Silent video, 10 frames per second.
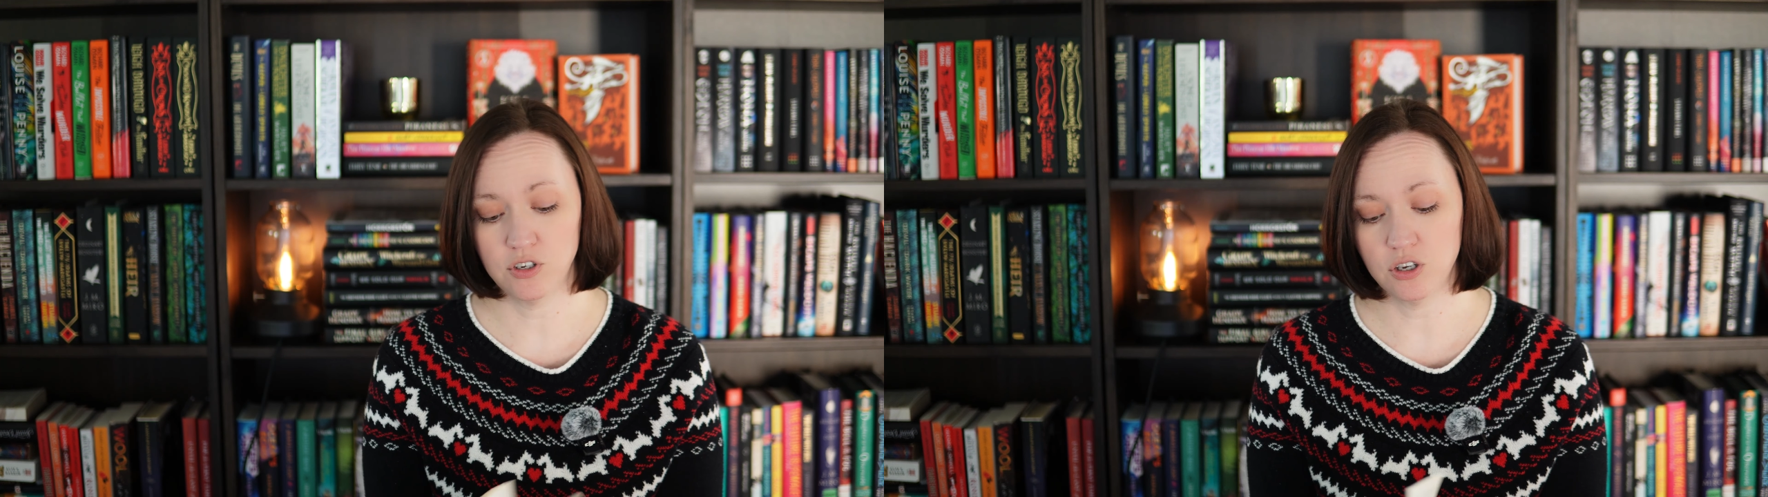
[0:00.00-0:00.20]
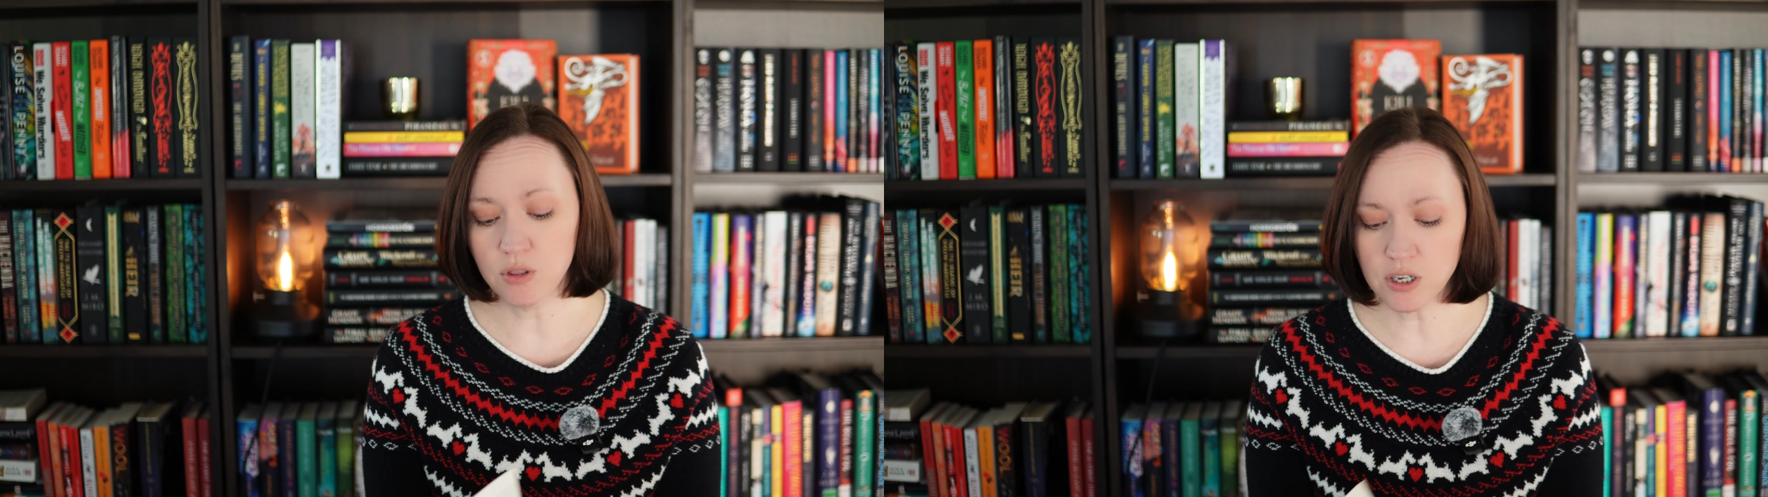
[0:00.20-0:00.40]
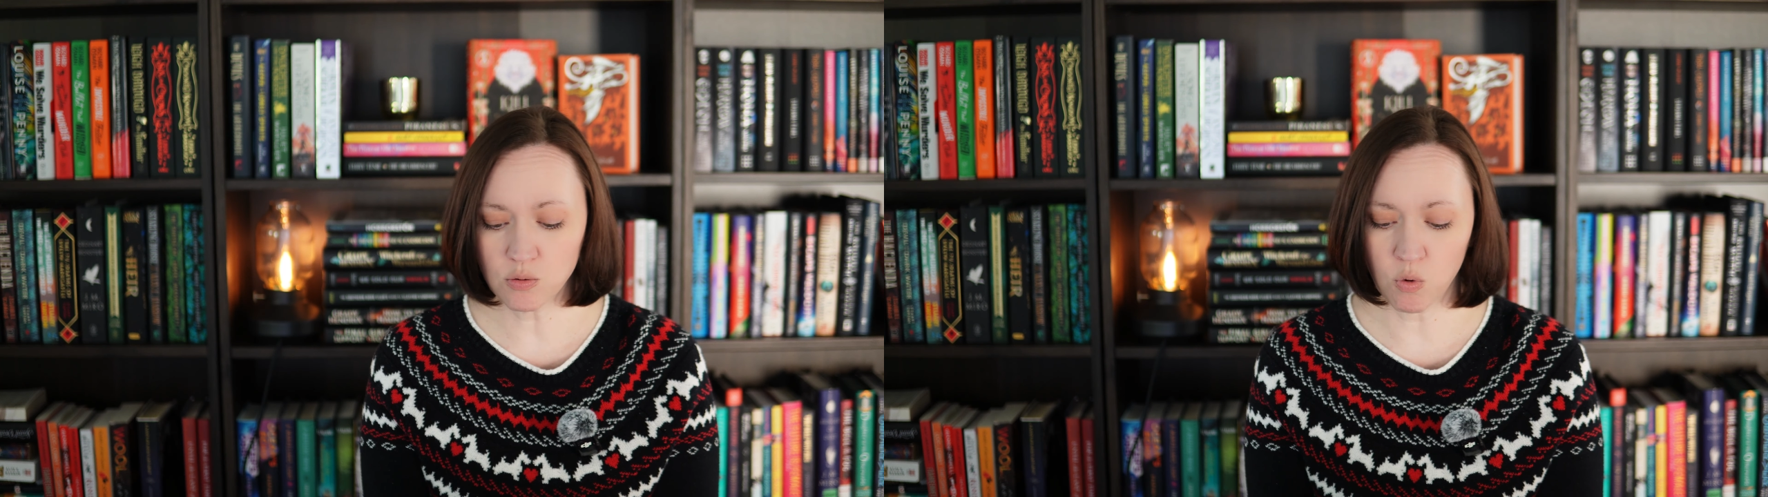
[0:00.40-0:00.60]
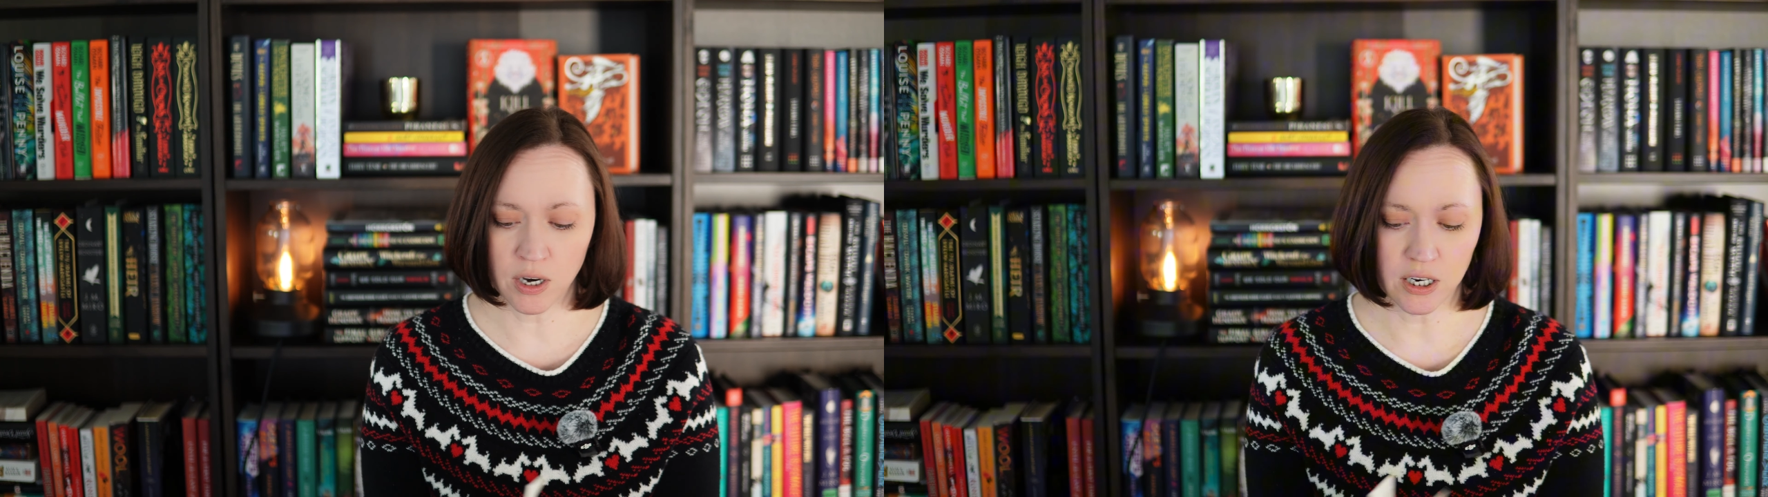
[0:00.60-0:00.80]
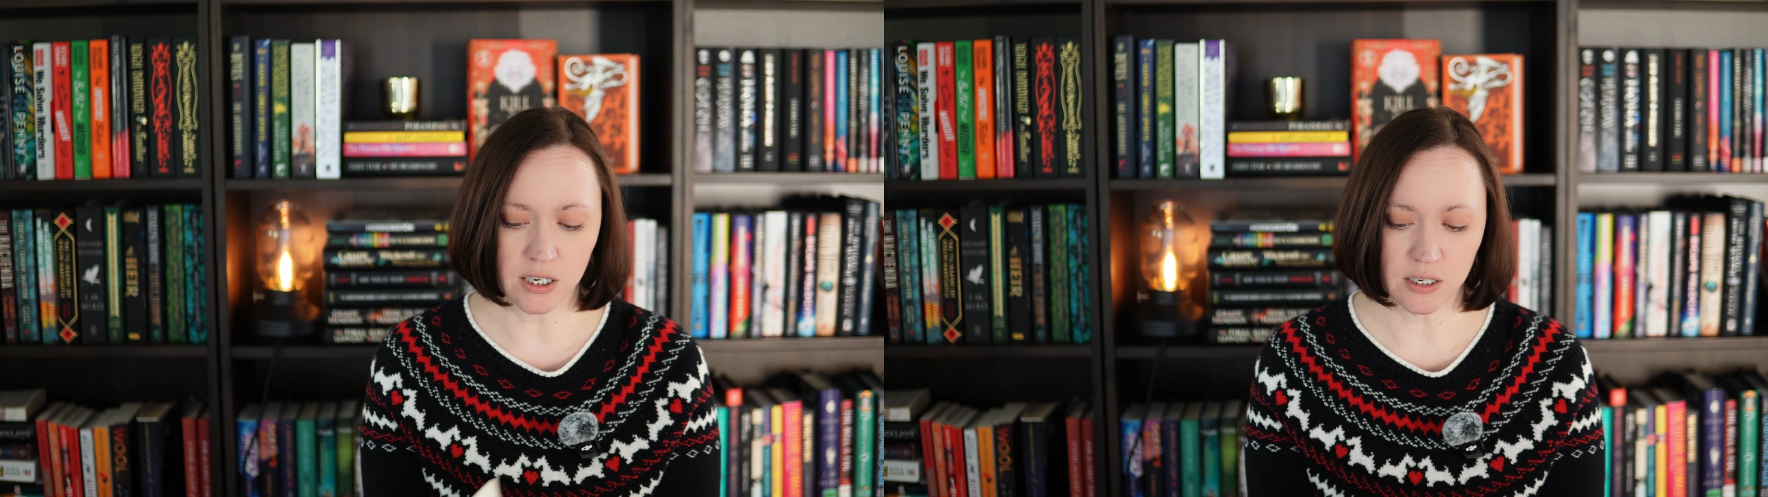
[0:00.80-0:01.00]
So this
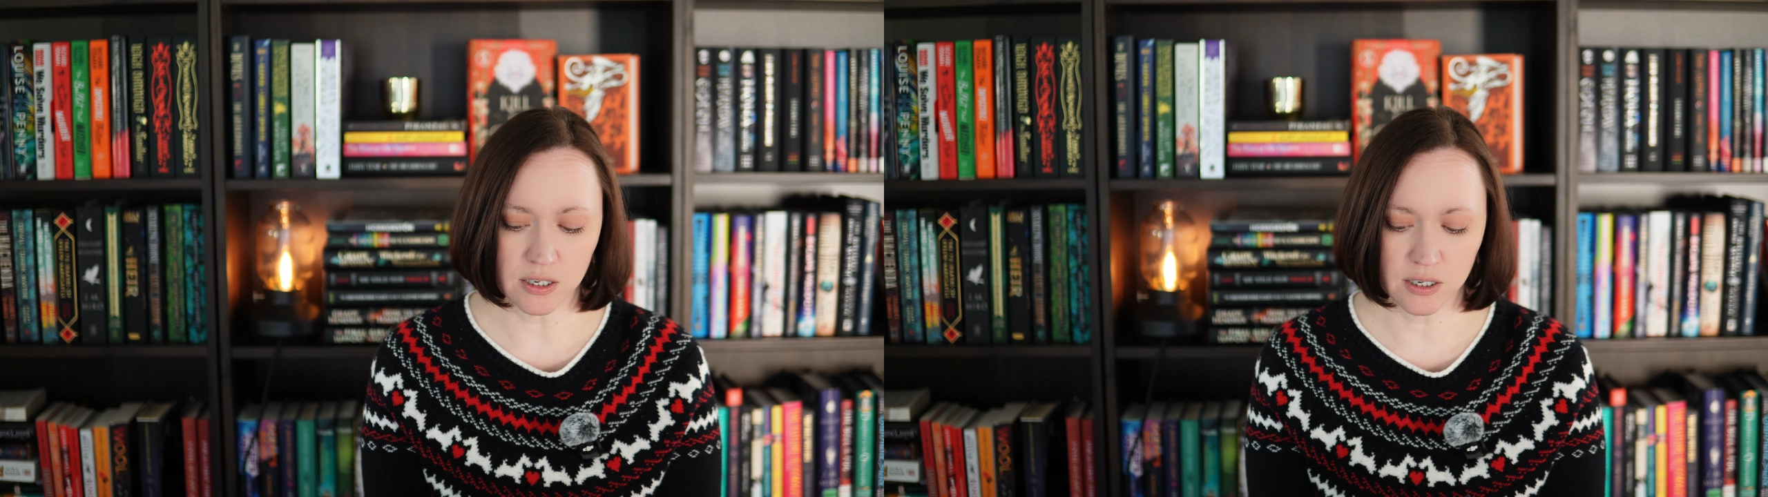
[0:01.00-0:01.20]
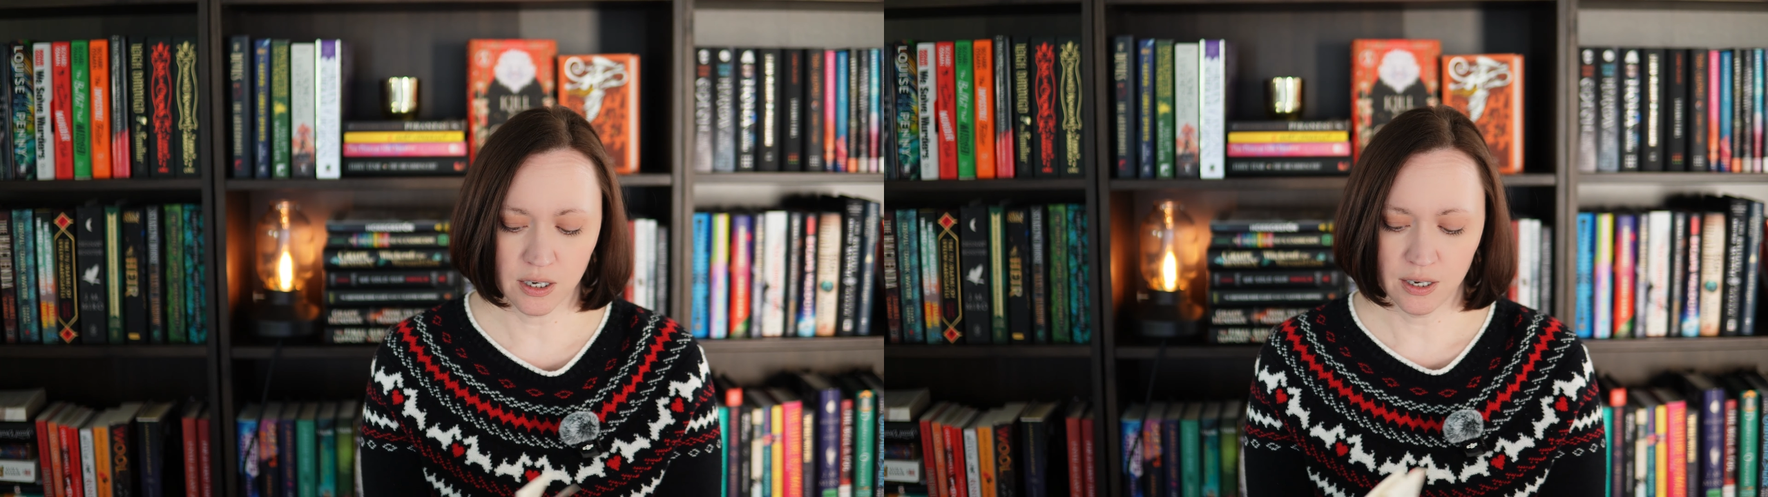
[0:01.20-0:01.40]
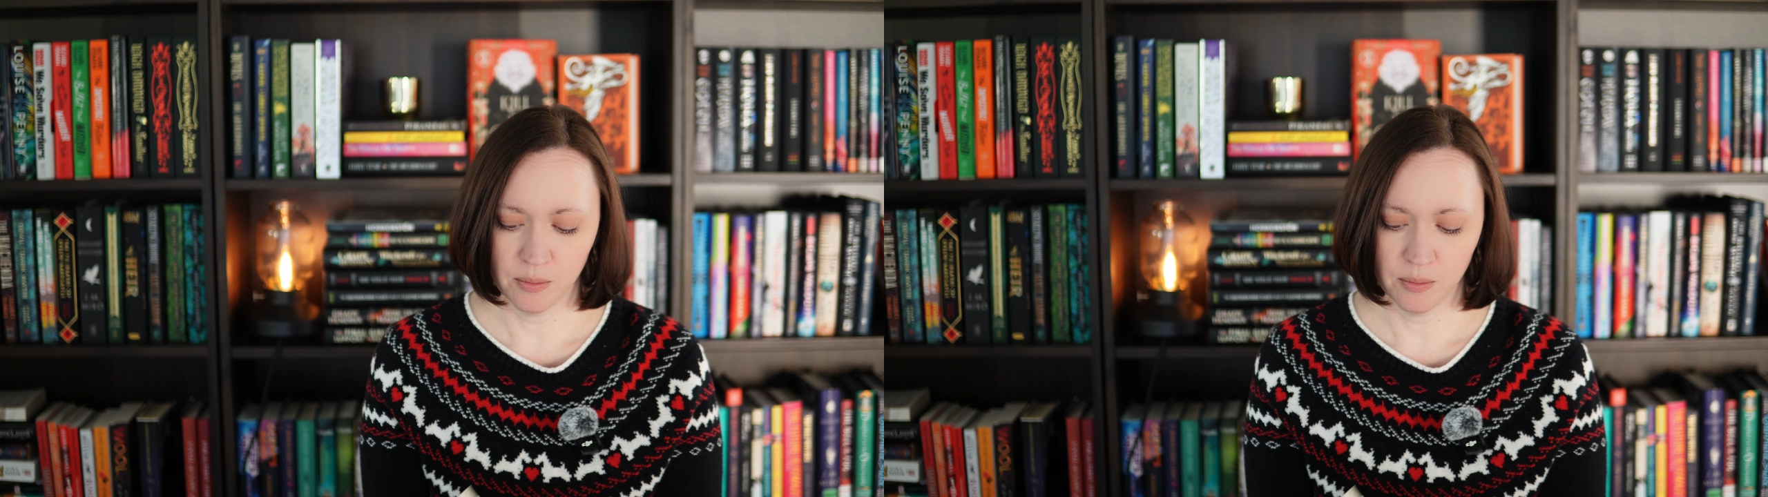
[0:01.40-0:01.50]
one is